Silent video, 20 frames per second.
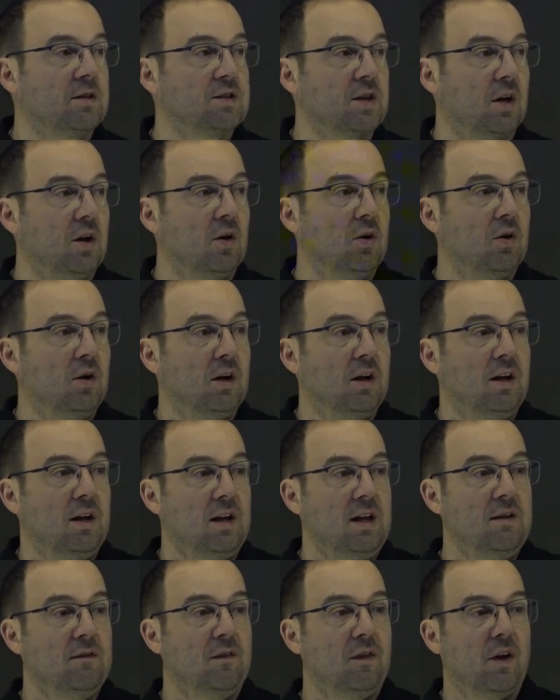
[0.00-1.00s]
So
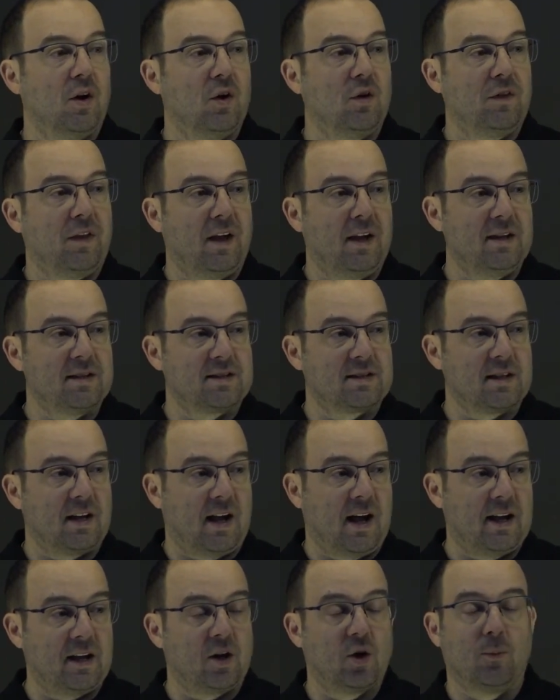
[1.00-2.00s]
even though there's
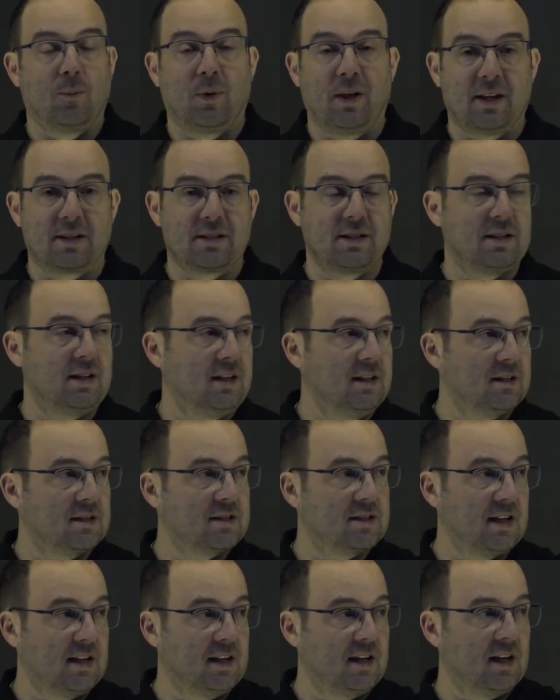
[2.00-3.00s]
high complexity in
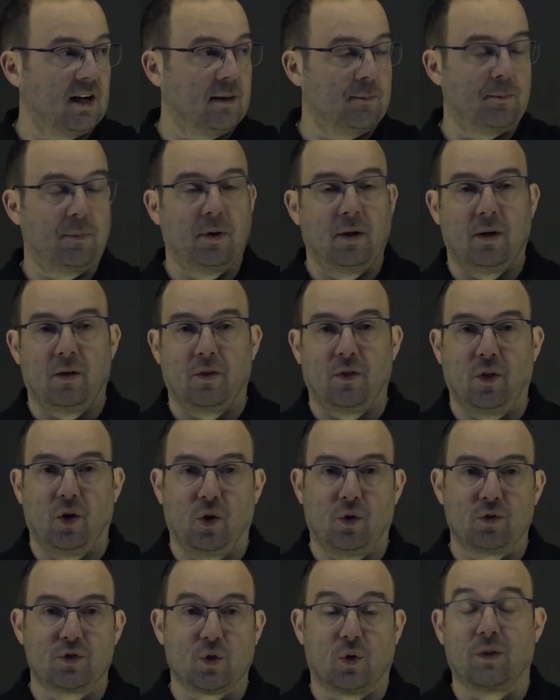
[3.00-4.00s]
setting up
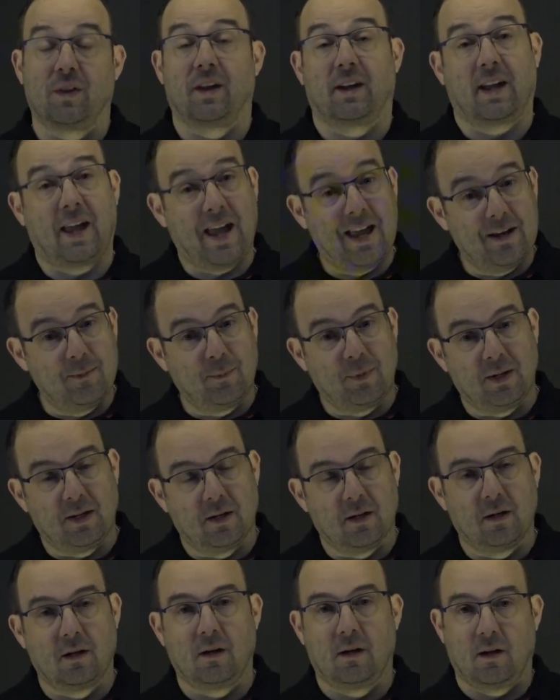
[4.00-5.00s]
those, or there can
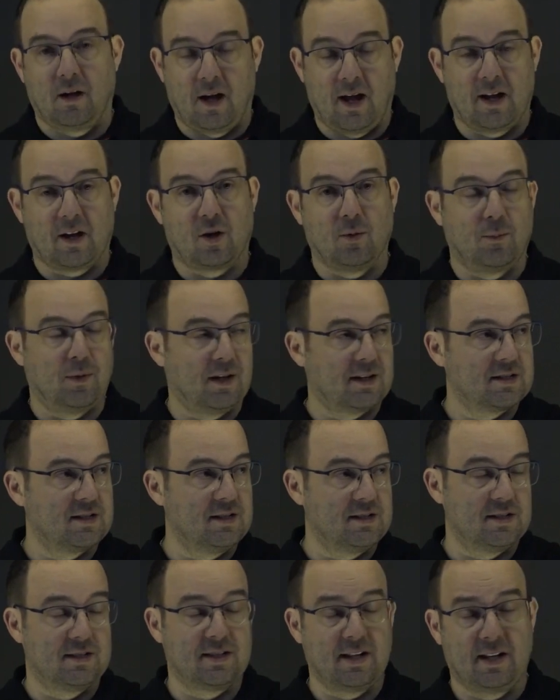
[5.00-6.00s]
be high
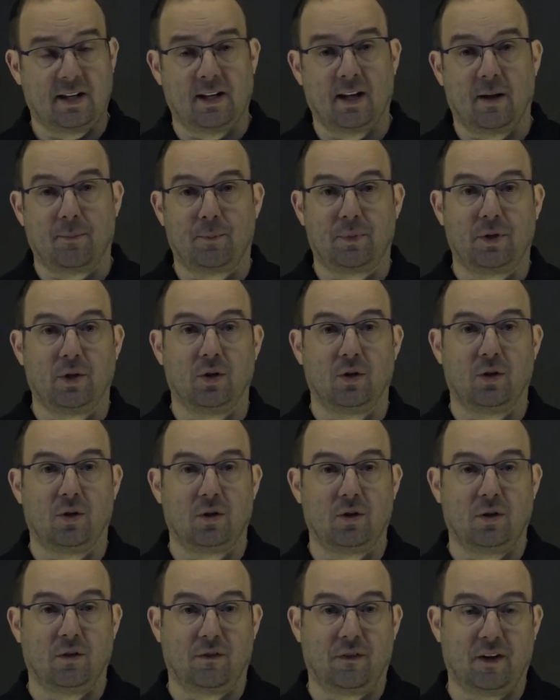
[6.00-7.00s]
complexity setting up
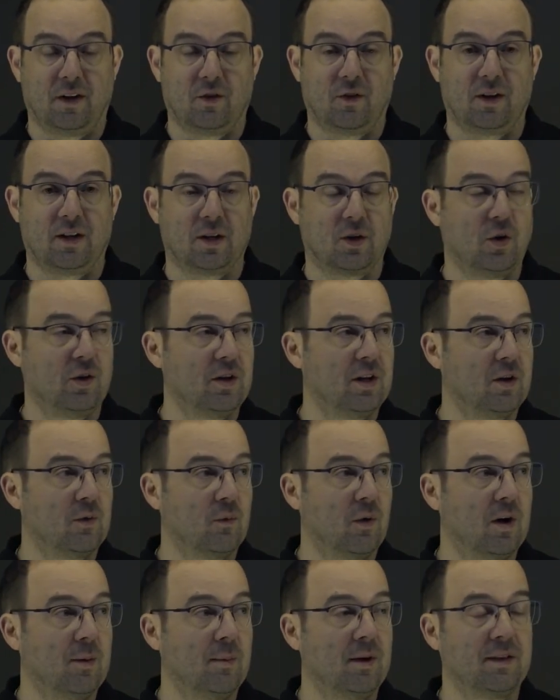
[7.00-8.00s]
your federated learning
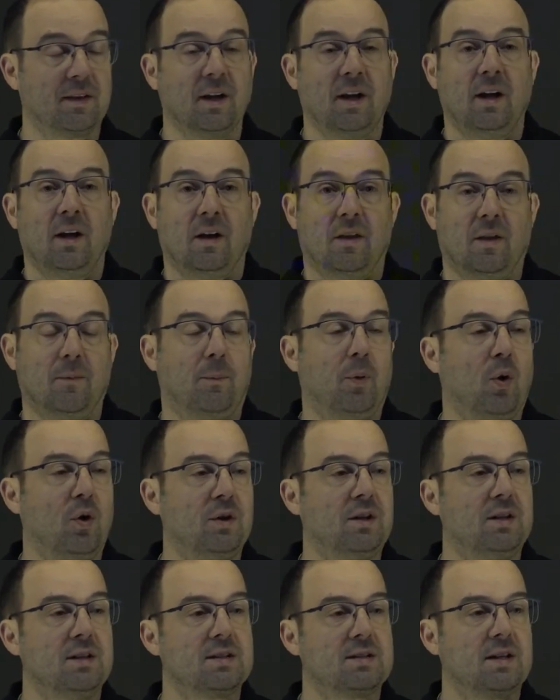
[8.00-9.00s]
environment, the
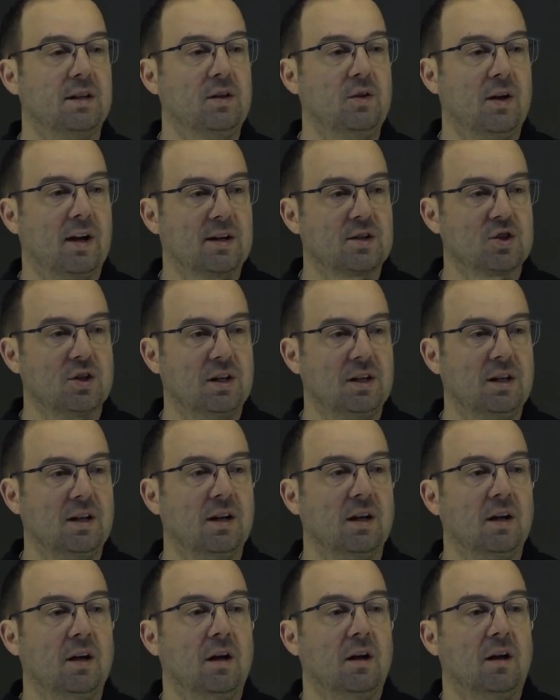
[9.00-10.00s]
point is that you
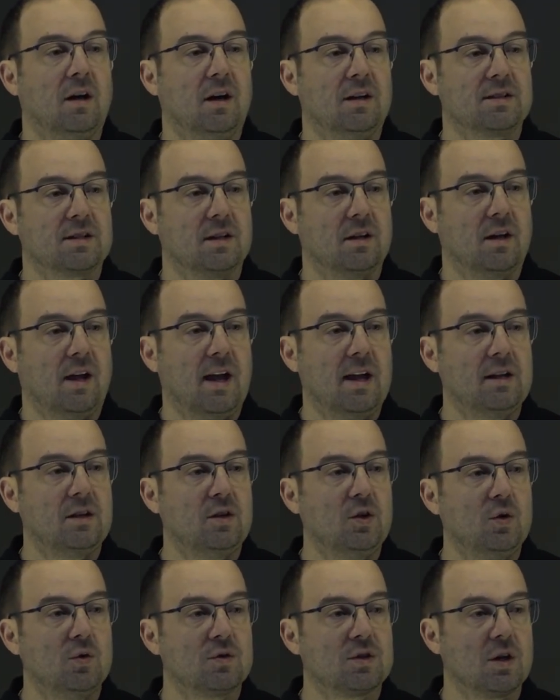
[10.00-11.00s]
actually, as an
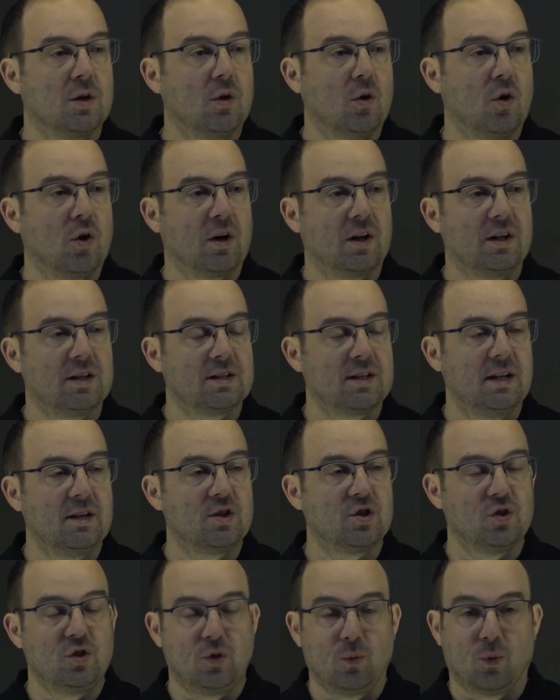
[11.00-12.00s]
end user or
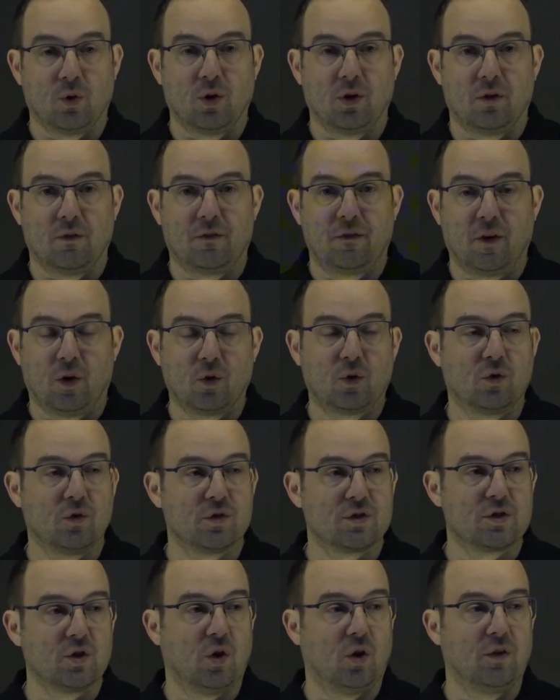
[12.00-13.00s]
organization, you want to
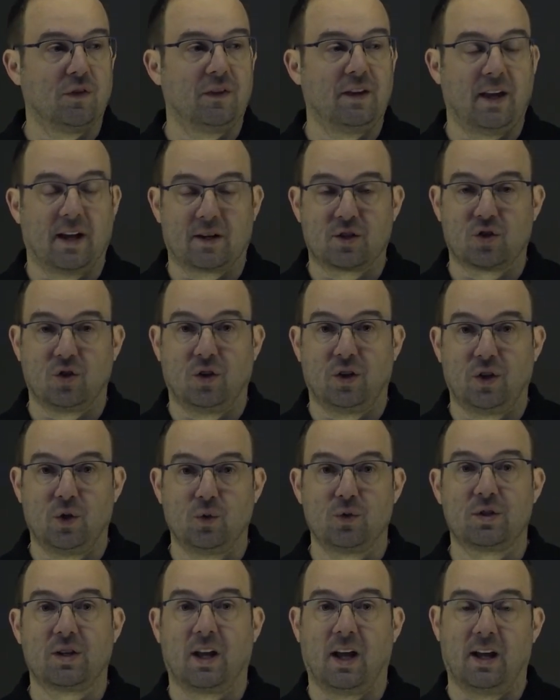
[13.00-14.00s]
focus on the actual
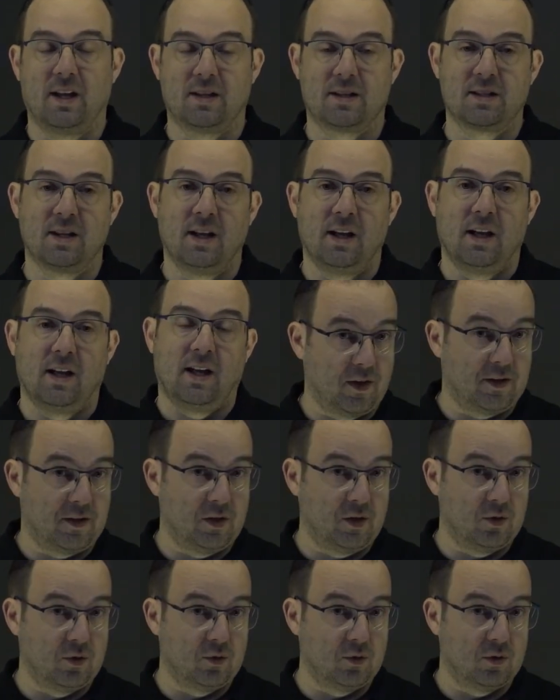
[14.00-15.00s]
use case that
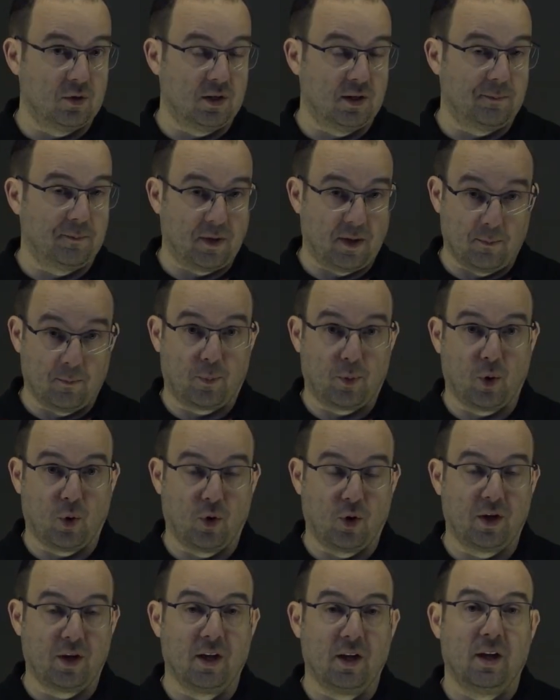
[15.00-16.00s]
you
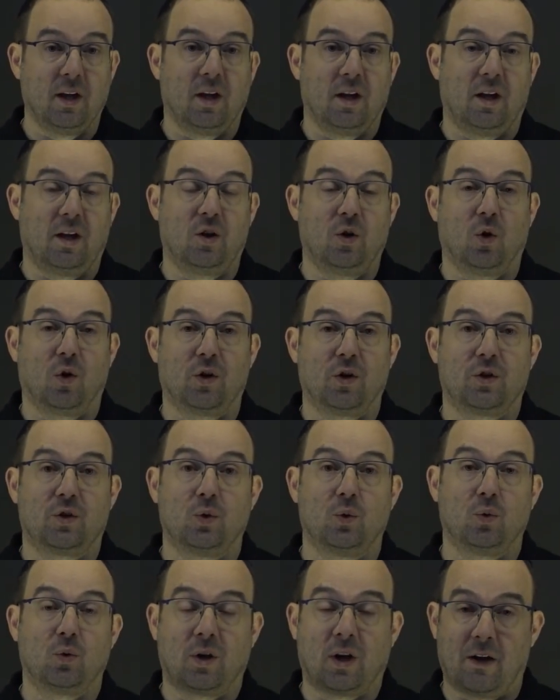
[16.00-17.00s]
employ in order
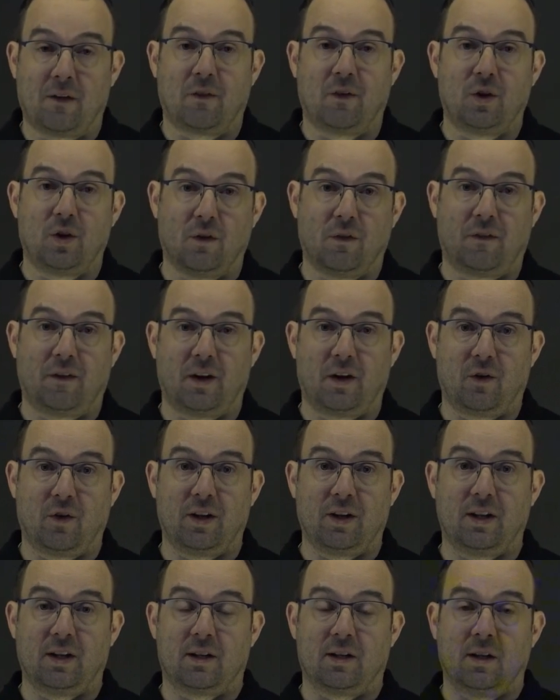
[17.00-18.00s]
to cover your
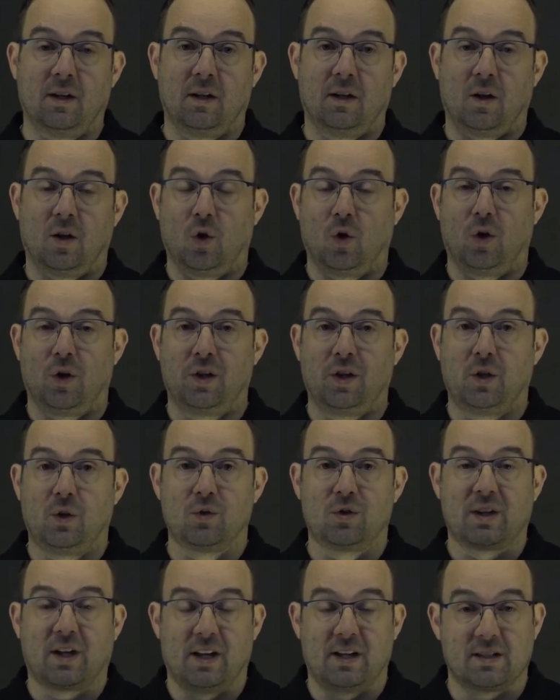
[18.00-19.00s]
federated learning
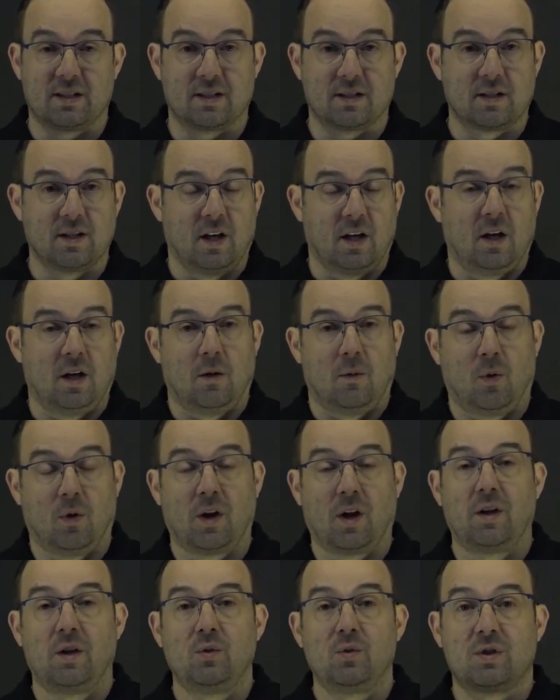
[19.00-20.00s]
use cases.
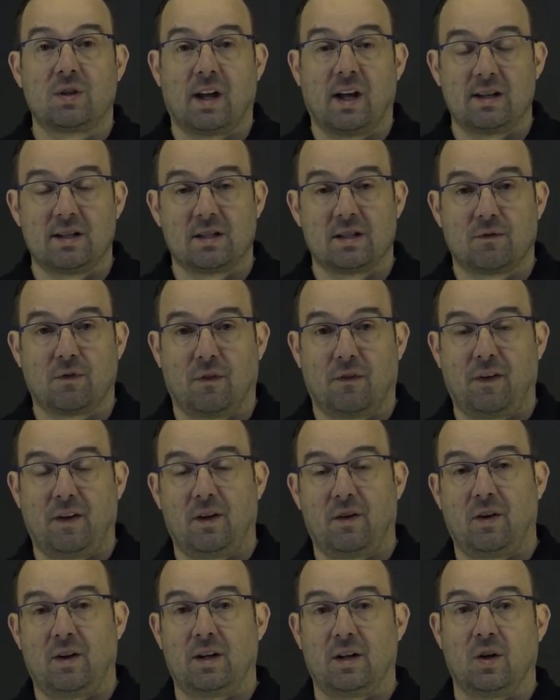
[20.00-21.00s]
What are use cases for
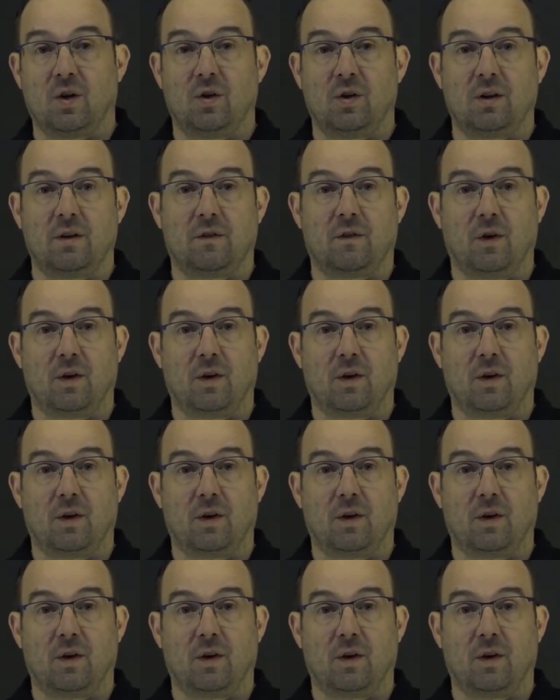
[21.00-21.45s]
federated learning?